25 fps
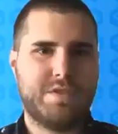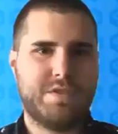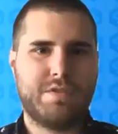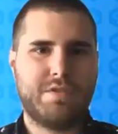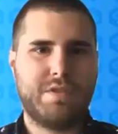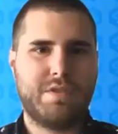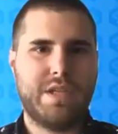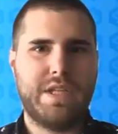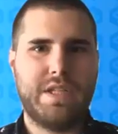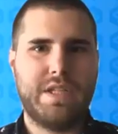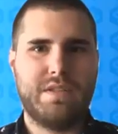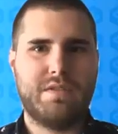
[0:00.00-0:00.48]

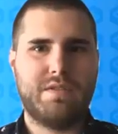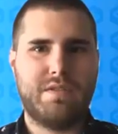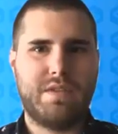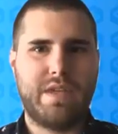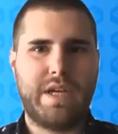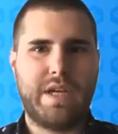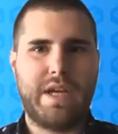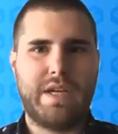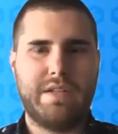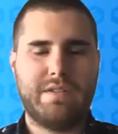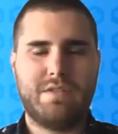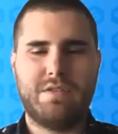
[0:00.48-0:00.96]
great,
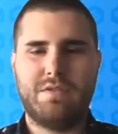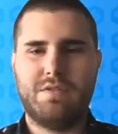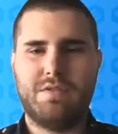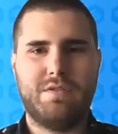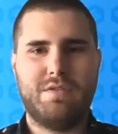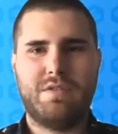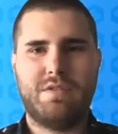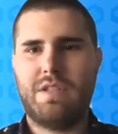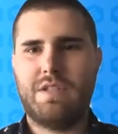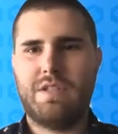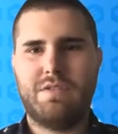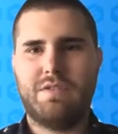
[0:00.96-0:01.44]
as you
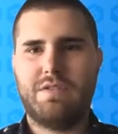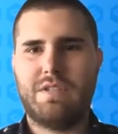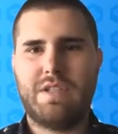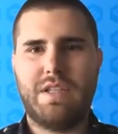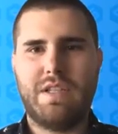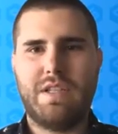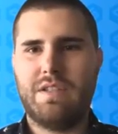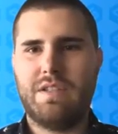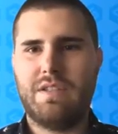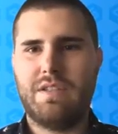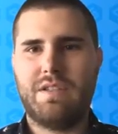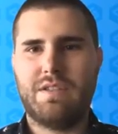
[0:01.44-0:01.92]

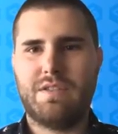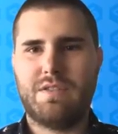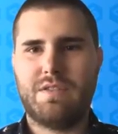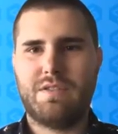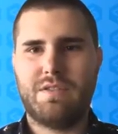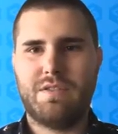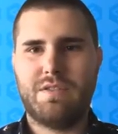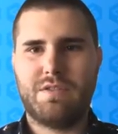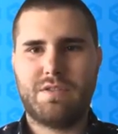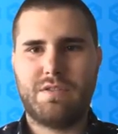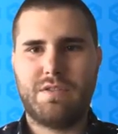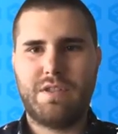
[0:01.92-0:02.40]
said it, there's
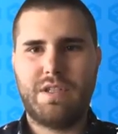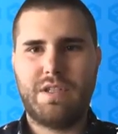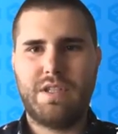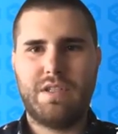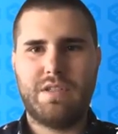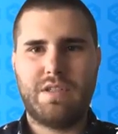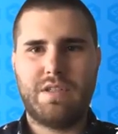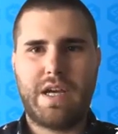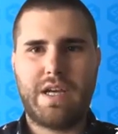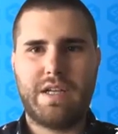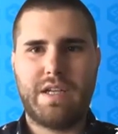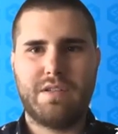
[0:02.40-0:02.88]
this great
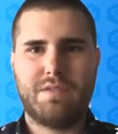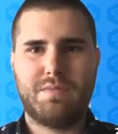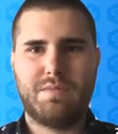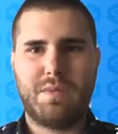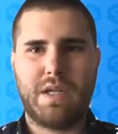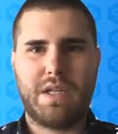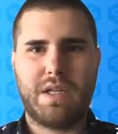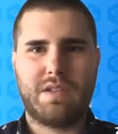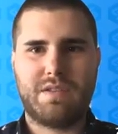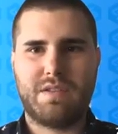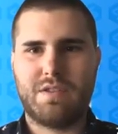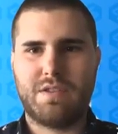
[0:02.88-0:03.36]

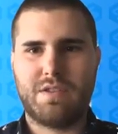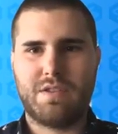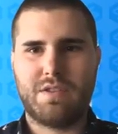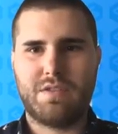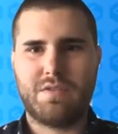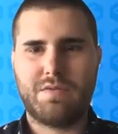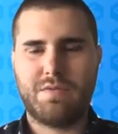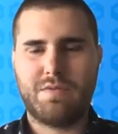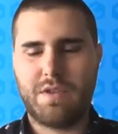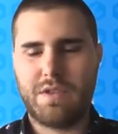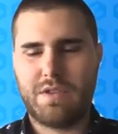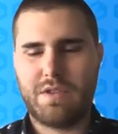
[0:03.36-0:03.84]
aspect, such
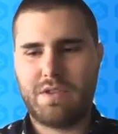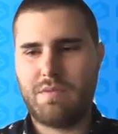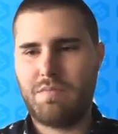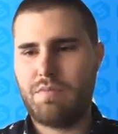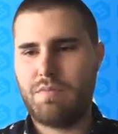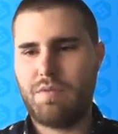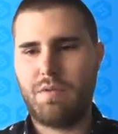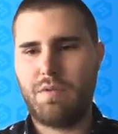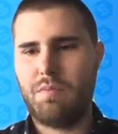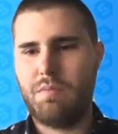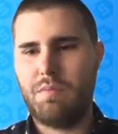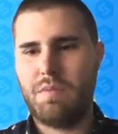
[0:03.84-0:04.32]
as, for
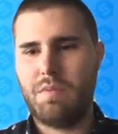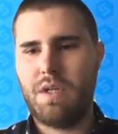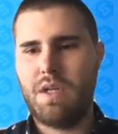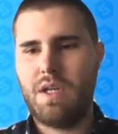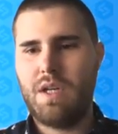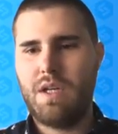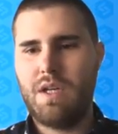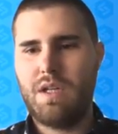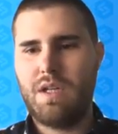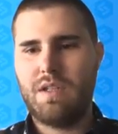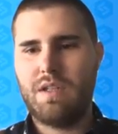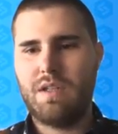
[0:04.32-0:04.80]
example,
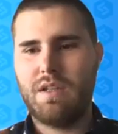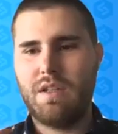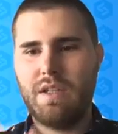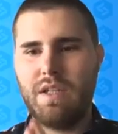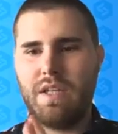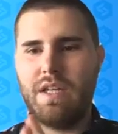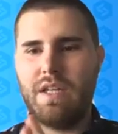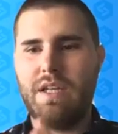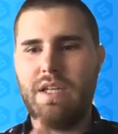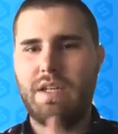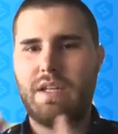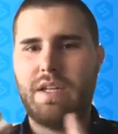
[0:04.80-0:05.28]

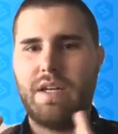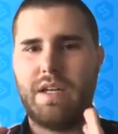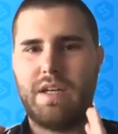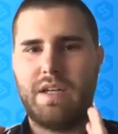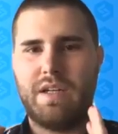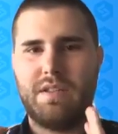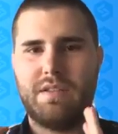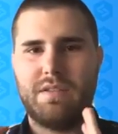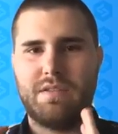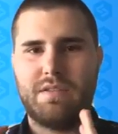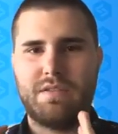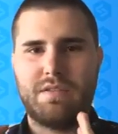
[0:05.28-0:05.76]
Lean
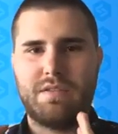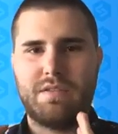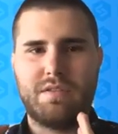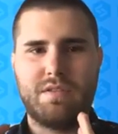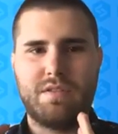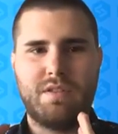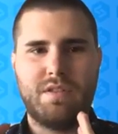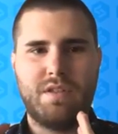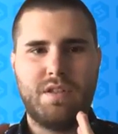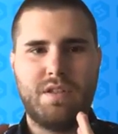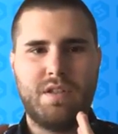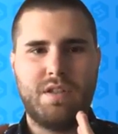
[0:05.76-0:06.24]
has
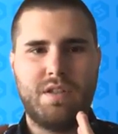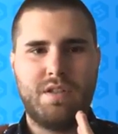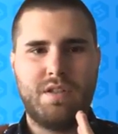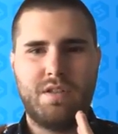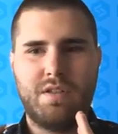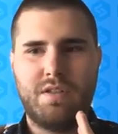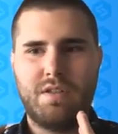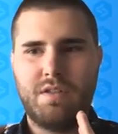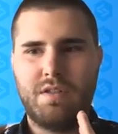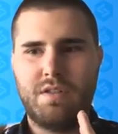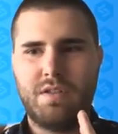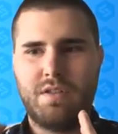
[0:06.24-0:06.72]

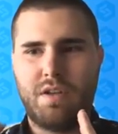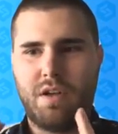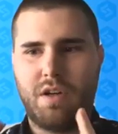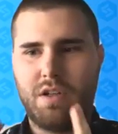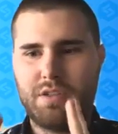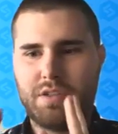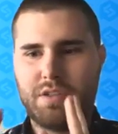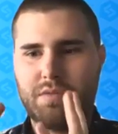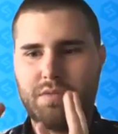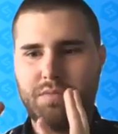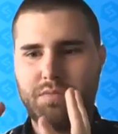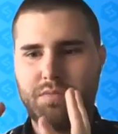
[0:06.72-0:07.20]

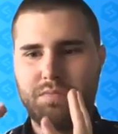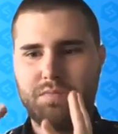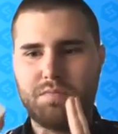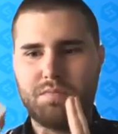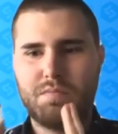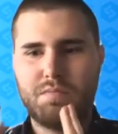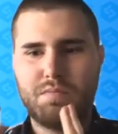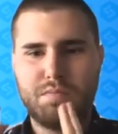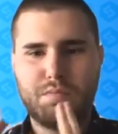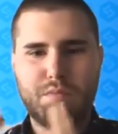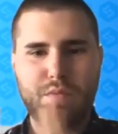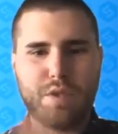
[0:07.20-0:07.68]
awesome
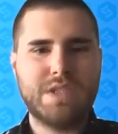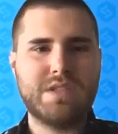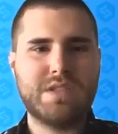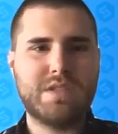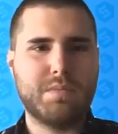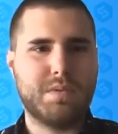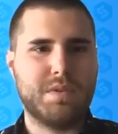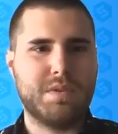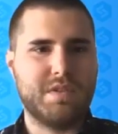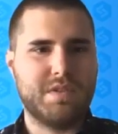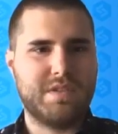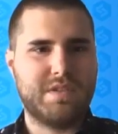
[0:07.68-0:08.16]

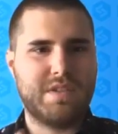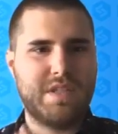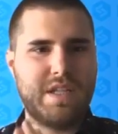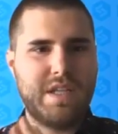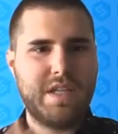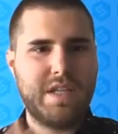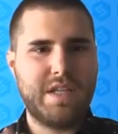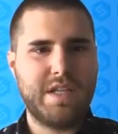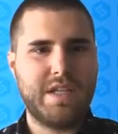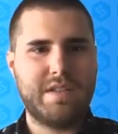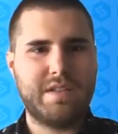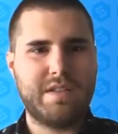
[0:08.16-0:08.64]
principles
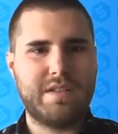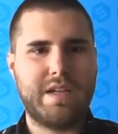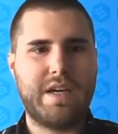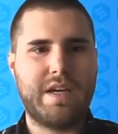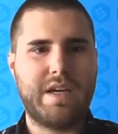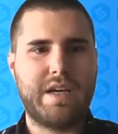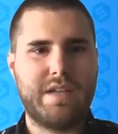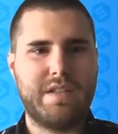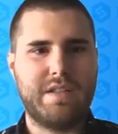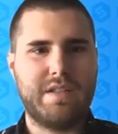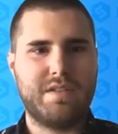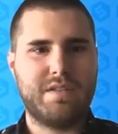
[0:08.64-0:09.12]
in it
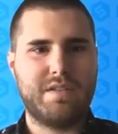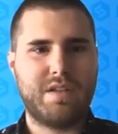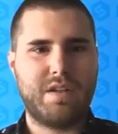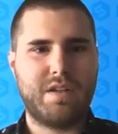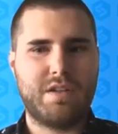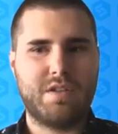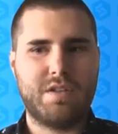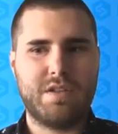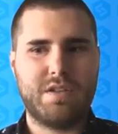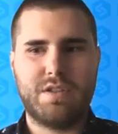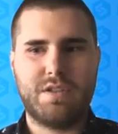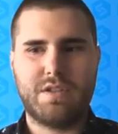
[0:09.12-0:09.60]
that
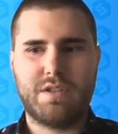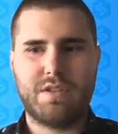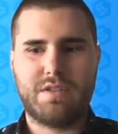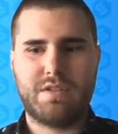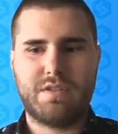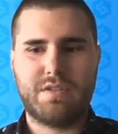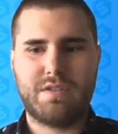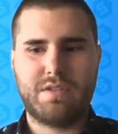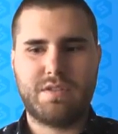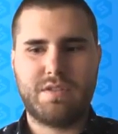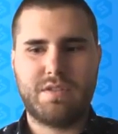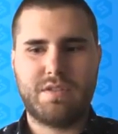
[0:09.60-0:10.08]
are
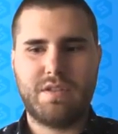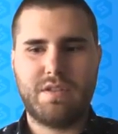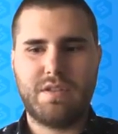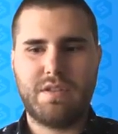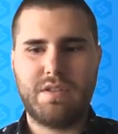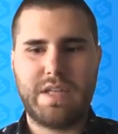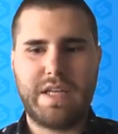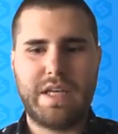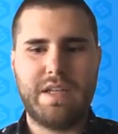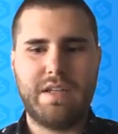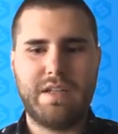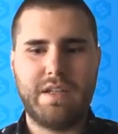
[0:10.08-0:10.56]
just,
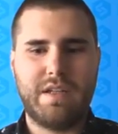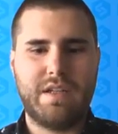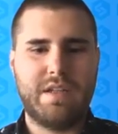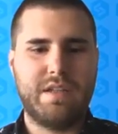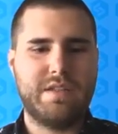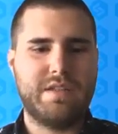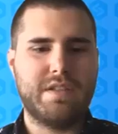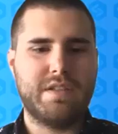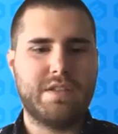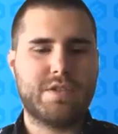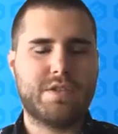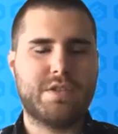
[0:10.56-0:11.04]
again, an
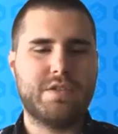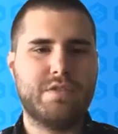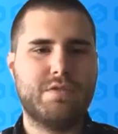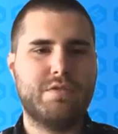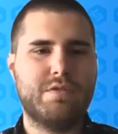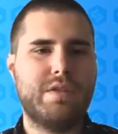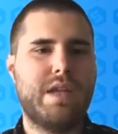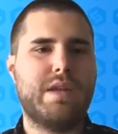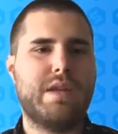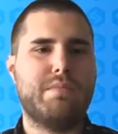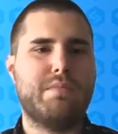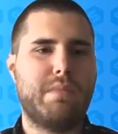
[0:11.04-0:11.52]
addition
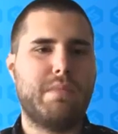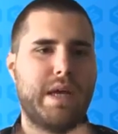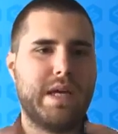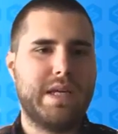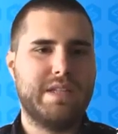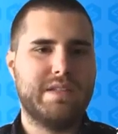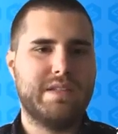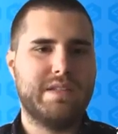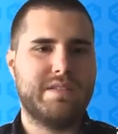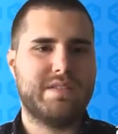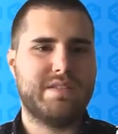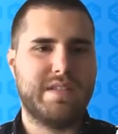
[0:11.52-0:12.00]
to that
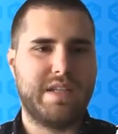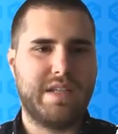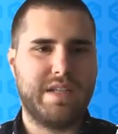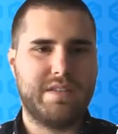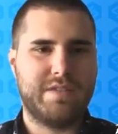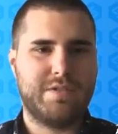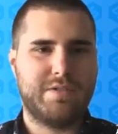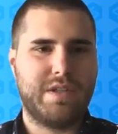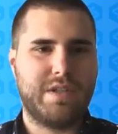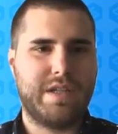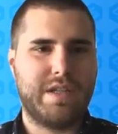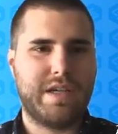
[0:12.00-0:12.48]
mindset,
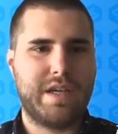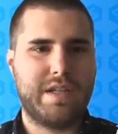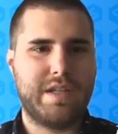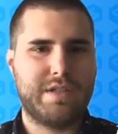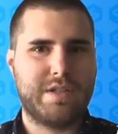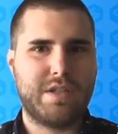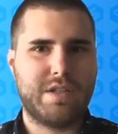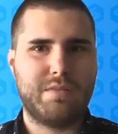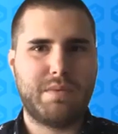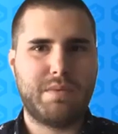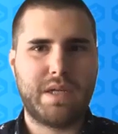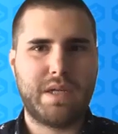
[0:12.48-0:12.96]
to that
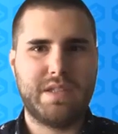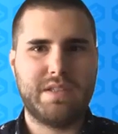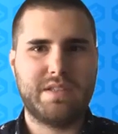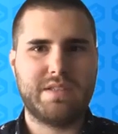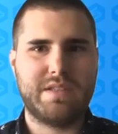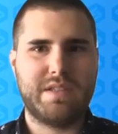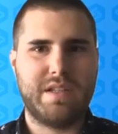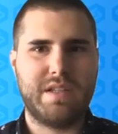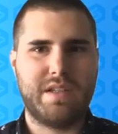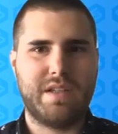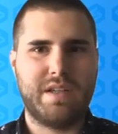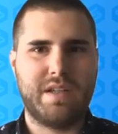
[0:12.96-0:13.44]
Agile
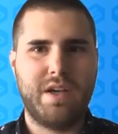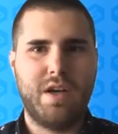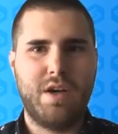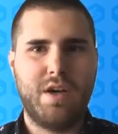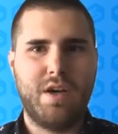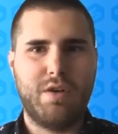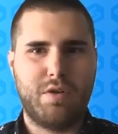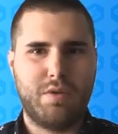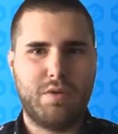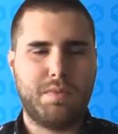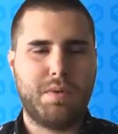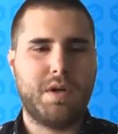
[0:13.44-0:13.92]
mindset,
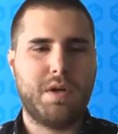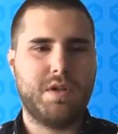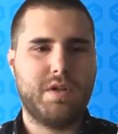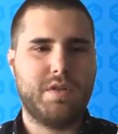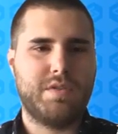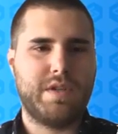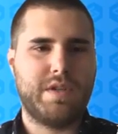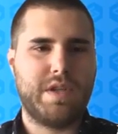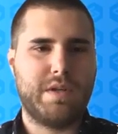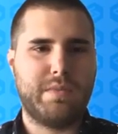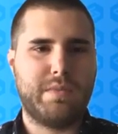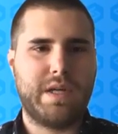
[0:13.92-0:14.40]
or part
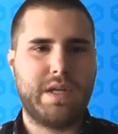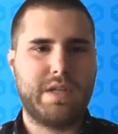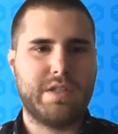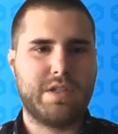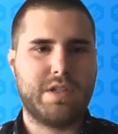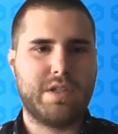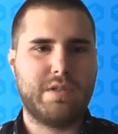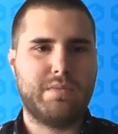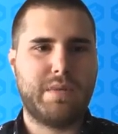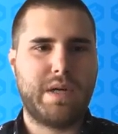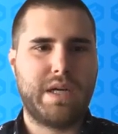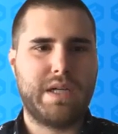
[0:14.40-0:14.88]
of that
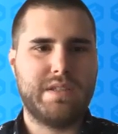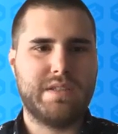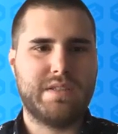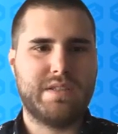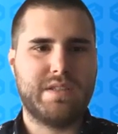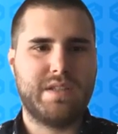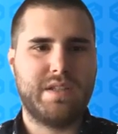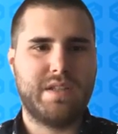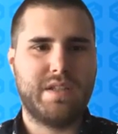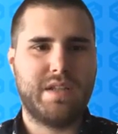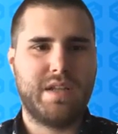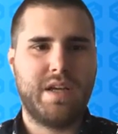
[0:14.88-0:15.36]
Agile
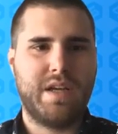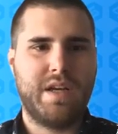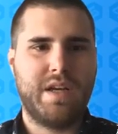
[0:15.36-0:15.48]
mindset